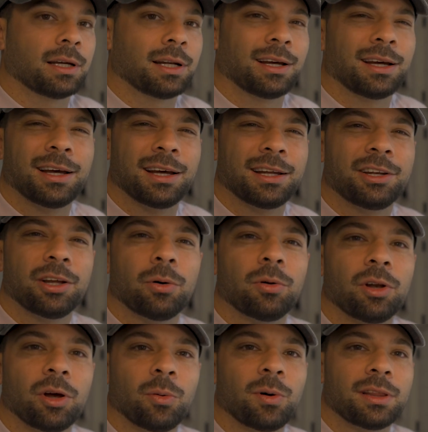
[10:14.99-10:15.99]
And I
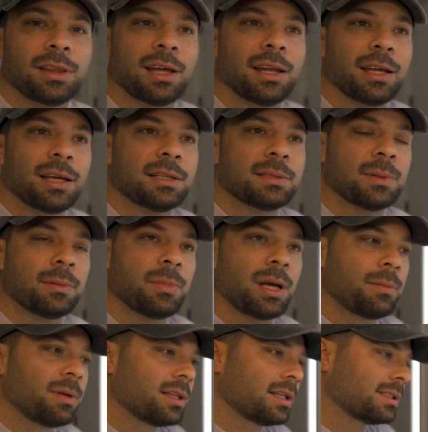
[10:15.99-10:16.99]
don't know what that is, but
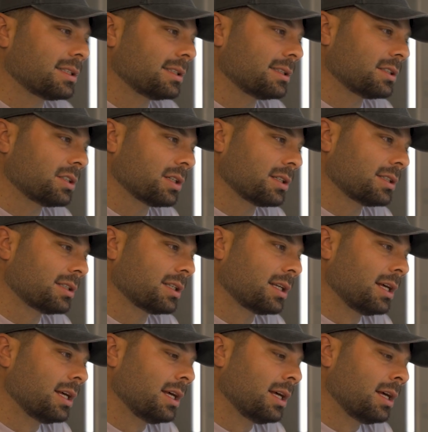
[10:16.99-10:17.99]
maybe this is just
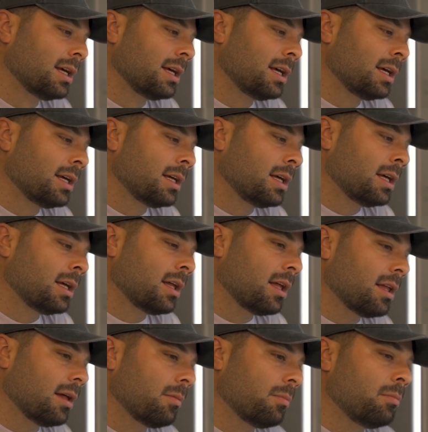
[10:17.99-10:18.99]

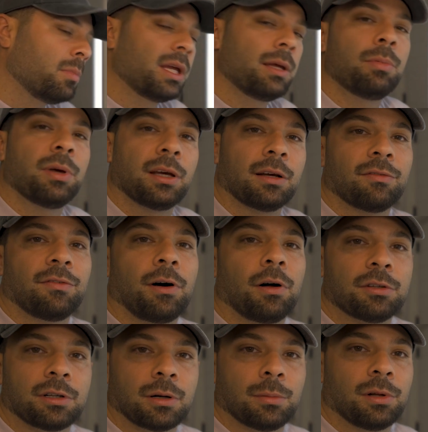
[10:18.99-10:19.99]
me being
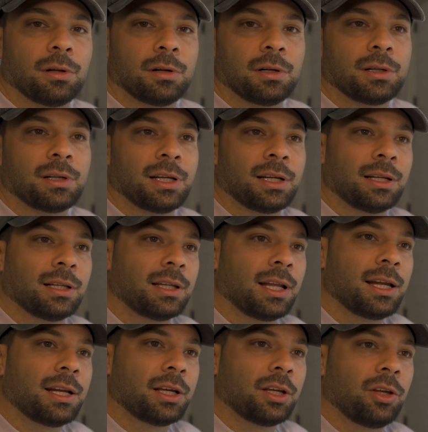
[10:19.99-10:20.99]
vulnerable and
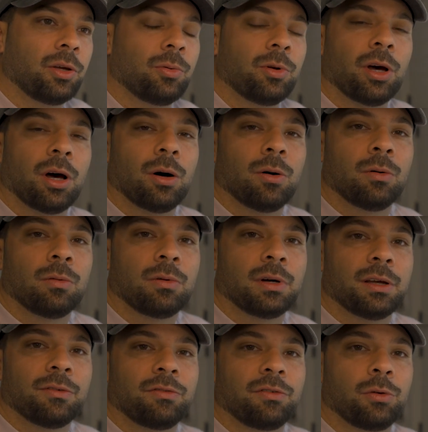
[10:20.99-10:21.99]
letting you know,
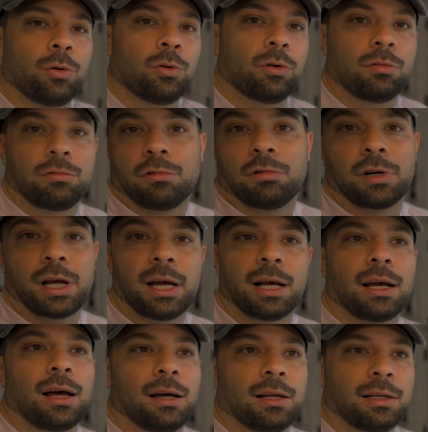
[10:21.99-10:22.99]
if you
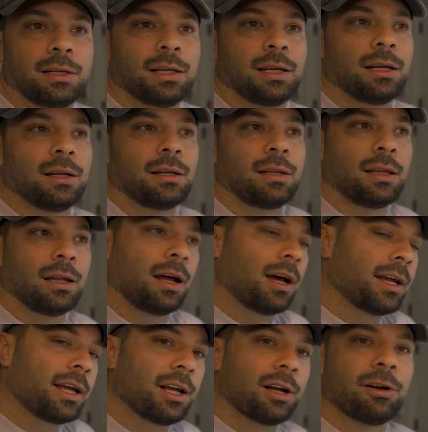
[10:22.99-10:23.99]
create content, that
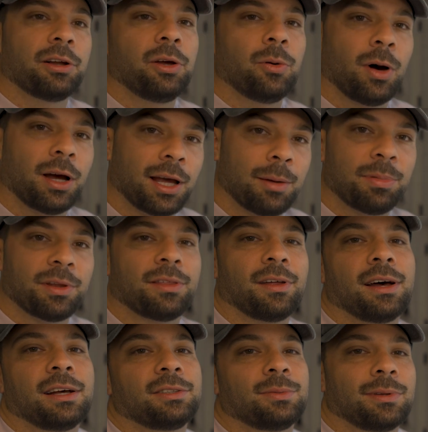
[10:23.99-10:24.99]
I hear you, I
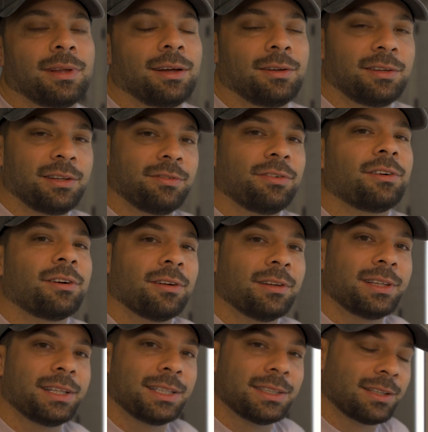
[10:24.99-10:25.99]
empathize with how
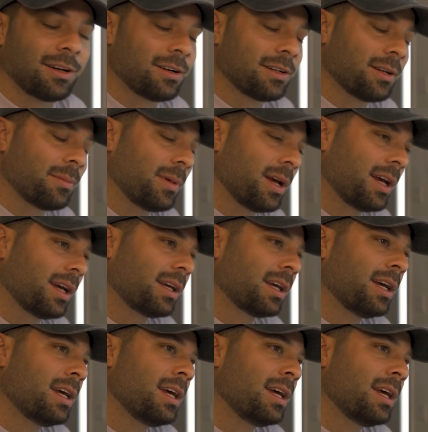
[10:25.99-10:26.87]
difficult these are to make.